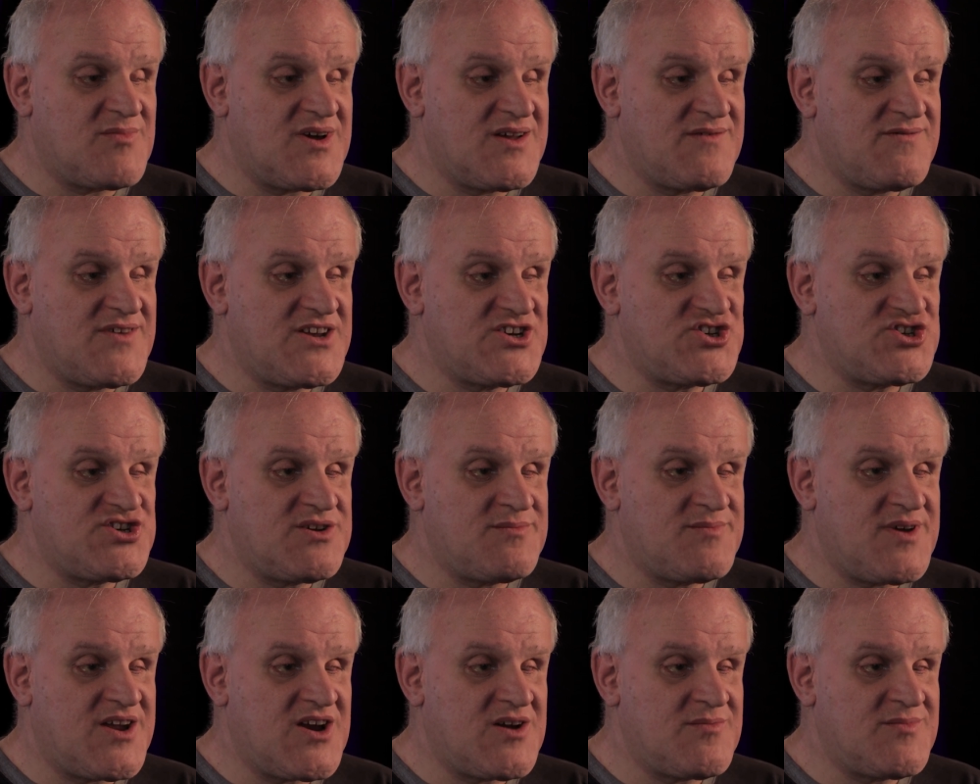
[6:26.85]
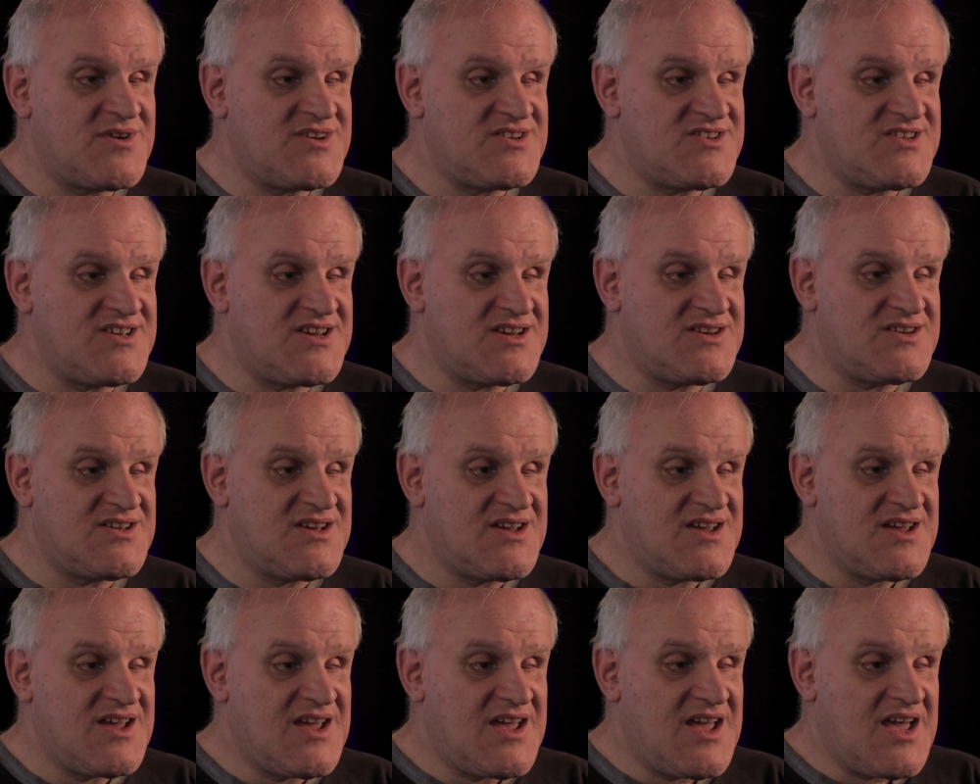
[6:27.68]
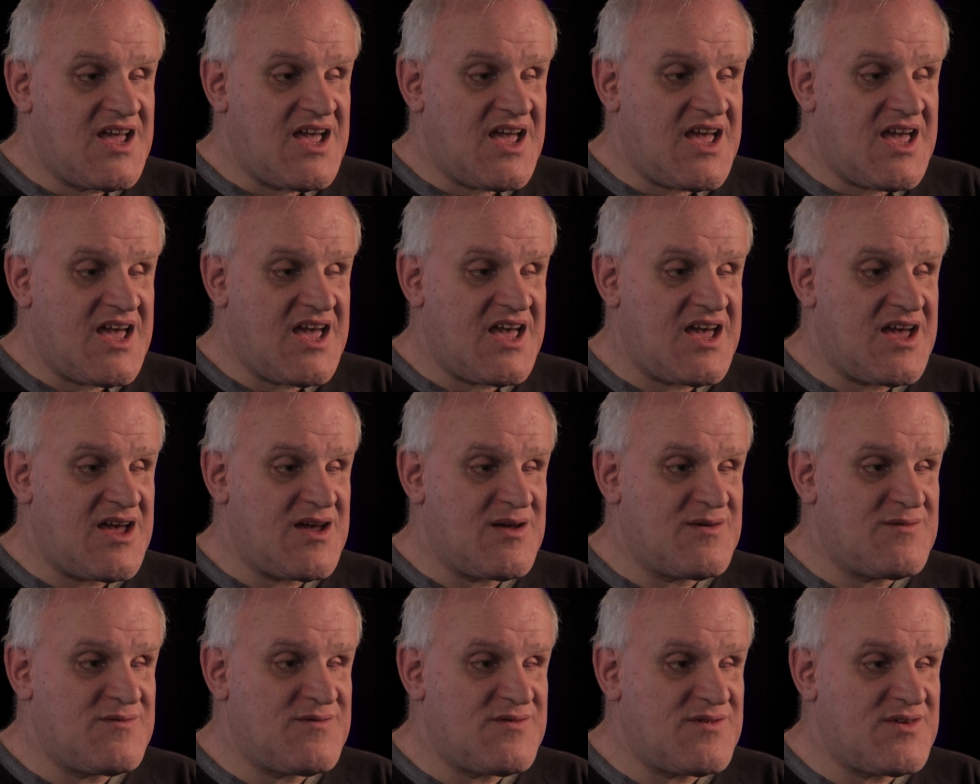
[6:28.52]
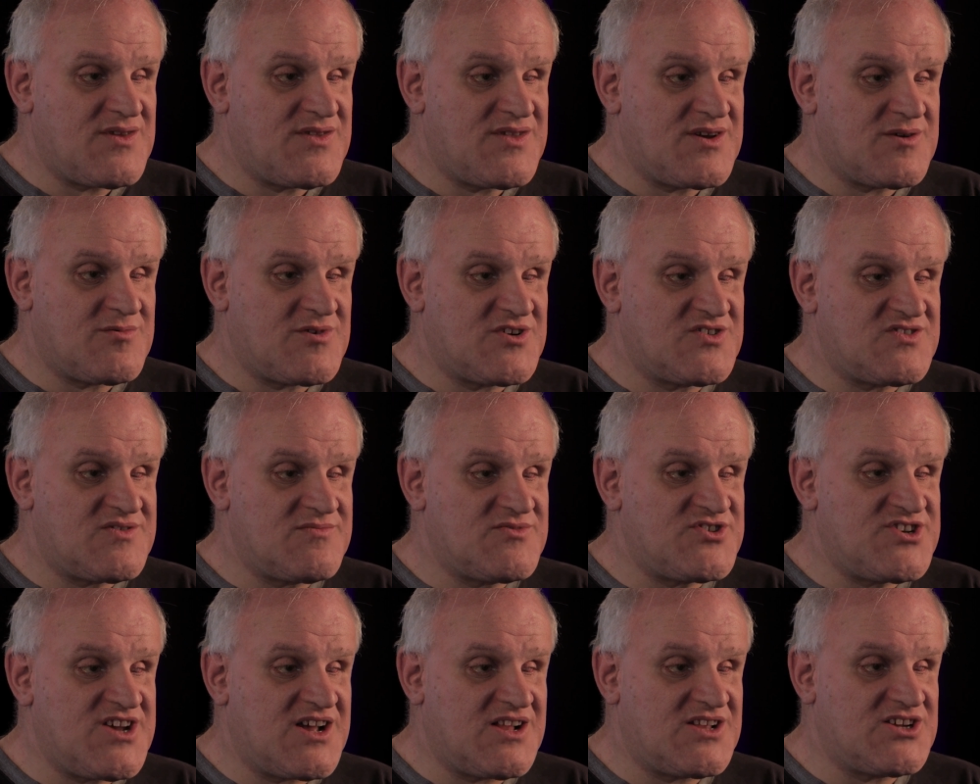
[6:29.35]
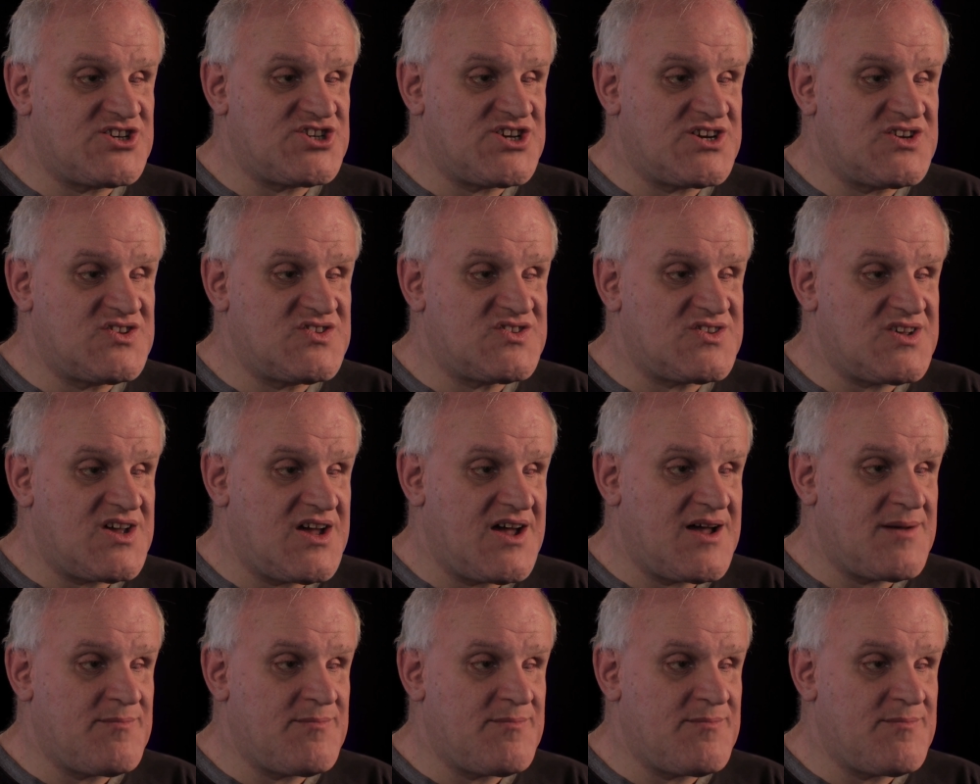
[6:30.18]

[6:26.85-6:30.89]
my vision impairment there were some challenges